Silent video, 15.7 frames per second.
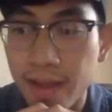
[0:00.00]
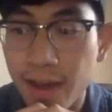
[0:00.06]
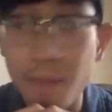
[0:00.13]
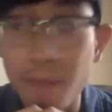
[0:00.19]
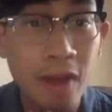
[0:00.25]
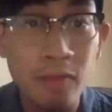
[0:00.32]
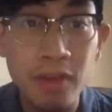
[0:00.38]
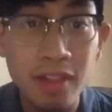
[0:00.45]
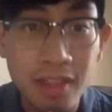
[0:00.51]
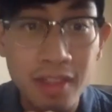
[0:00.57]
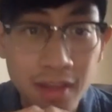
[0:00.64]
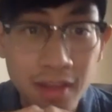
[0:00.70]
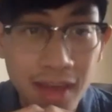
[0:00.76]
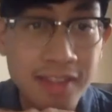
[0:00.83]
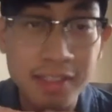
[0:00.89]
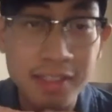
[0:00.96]
I really
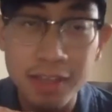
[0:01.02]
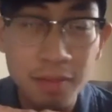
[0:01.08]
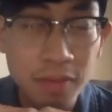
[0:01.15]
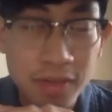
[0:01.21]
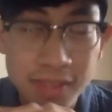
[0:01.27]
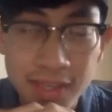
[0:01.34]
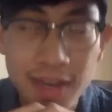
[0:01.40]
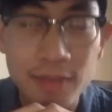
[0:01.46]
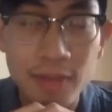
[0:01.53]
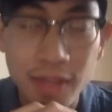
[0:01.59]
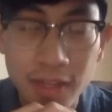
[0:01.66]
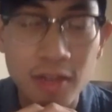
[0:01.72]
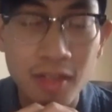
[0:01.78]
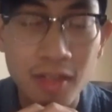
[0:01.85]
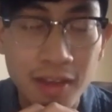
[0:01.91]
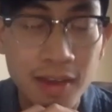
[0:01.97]
think, as a young person, I really
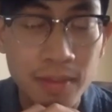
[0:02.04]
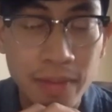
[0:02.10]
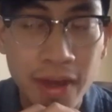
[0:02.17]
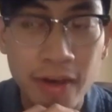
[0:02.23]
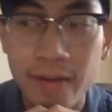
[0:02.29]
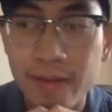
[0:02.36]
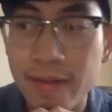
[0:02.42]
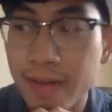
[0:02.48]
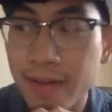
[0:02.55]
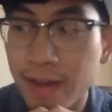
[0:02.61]
do think about